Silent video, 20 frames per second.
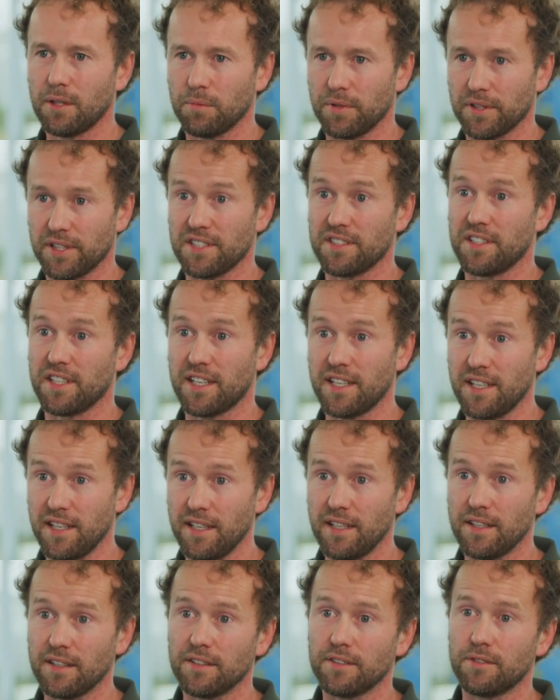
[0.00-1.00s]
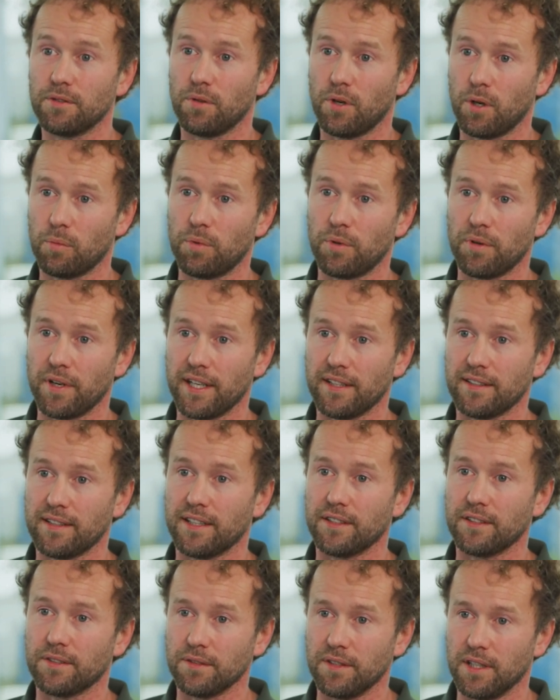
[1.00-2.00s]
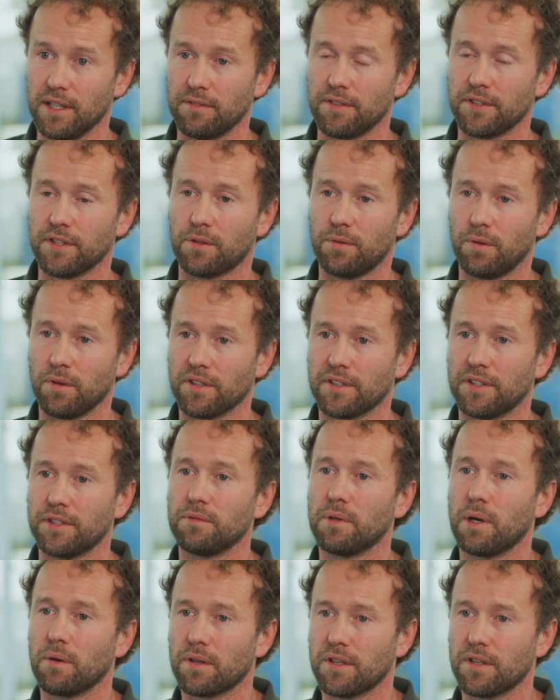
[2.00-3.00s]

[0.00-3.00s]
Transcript: but is the key to operate and to deliver the quality to our